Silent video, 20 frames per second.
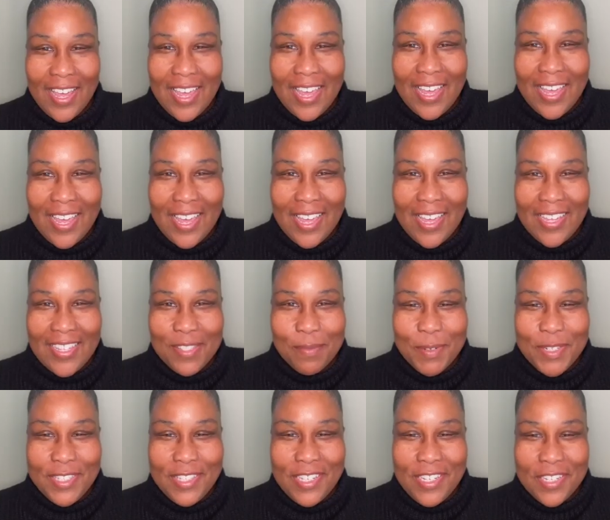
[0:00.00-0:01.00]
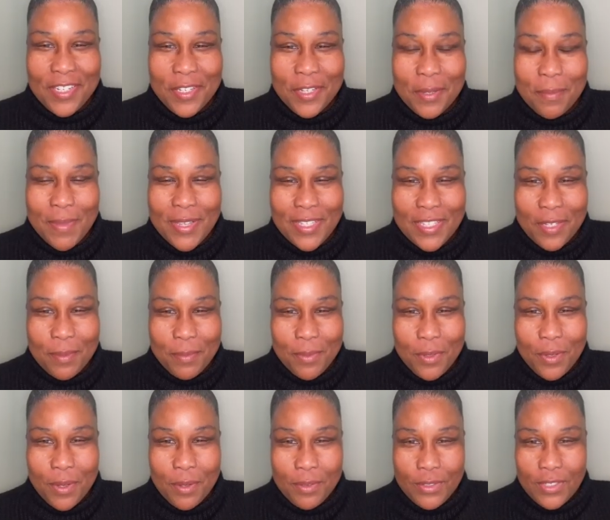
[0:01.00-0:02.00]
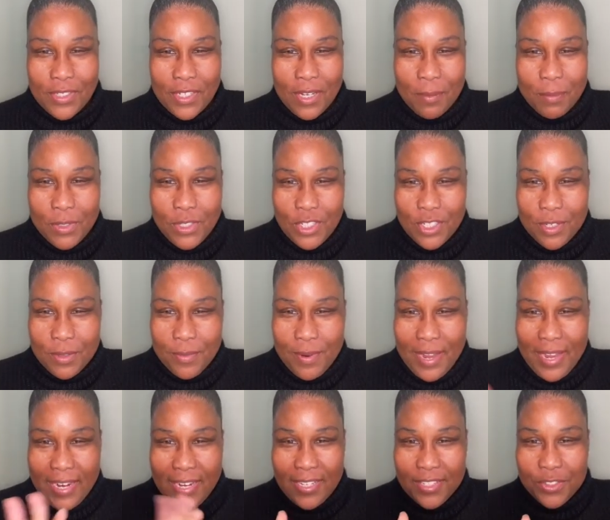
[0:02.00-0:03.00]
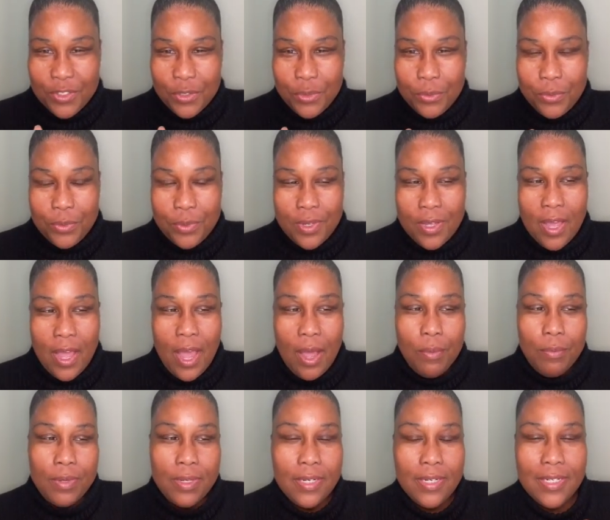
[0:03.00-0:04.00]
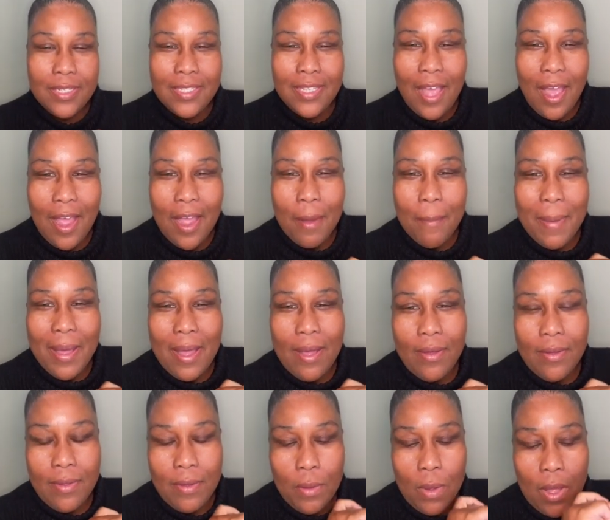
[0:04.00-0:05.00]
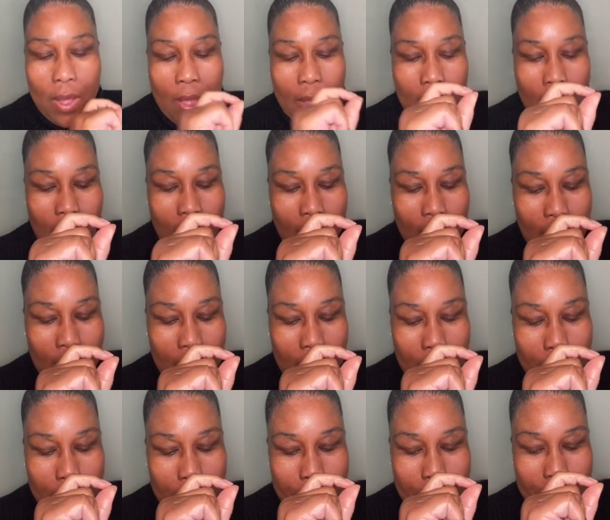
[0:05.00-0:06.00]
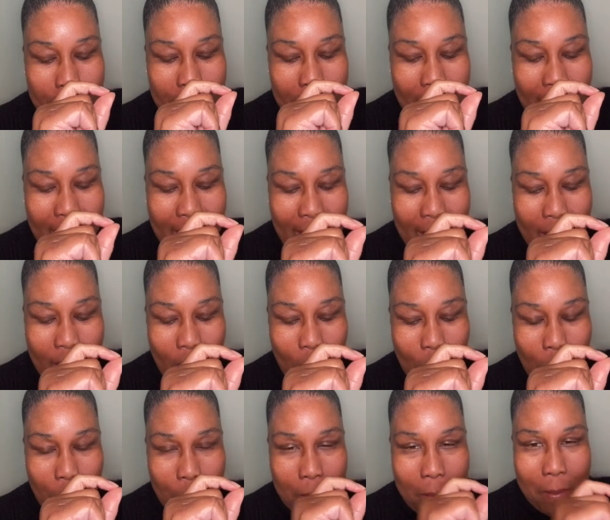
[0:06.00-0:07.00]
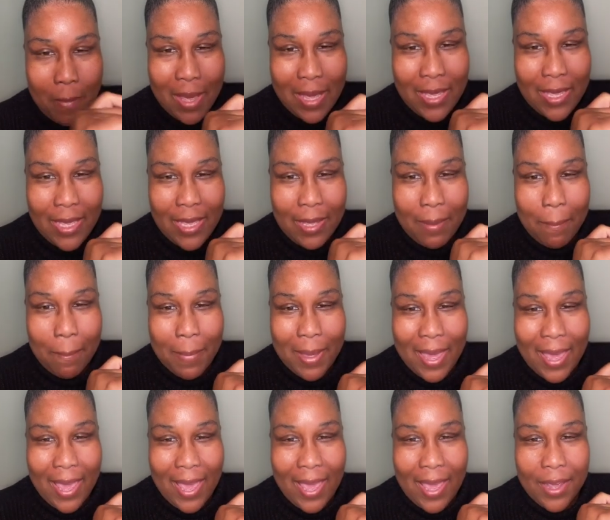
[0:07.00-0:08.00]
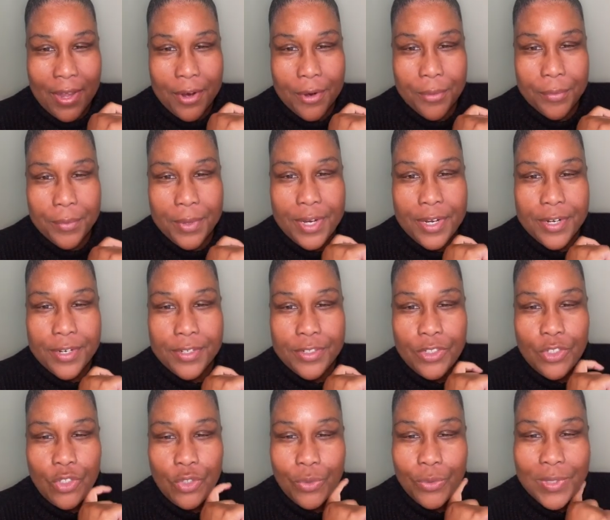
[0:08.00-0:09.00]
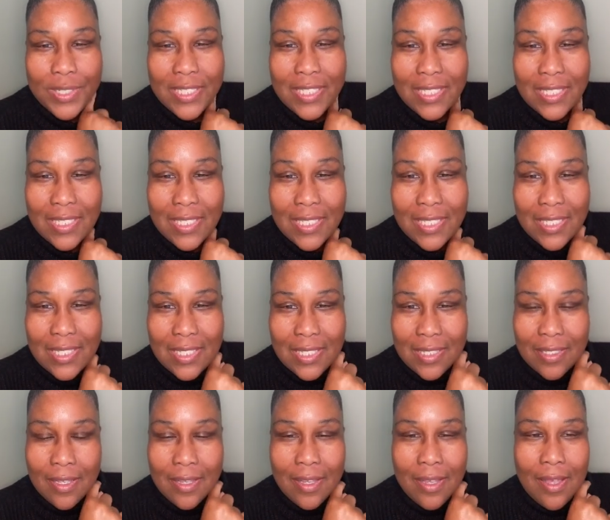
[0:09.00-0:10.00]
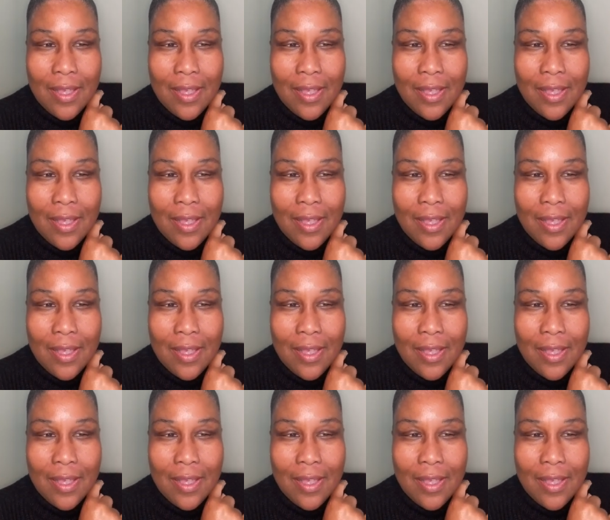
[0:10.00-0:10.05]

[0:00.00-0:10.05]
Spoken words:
Hey, it's Marthea, the MSW coach. I'm gonna jump right into it. I wanted to talk about how making bad career choices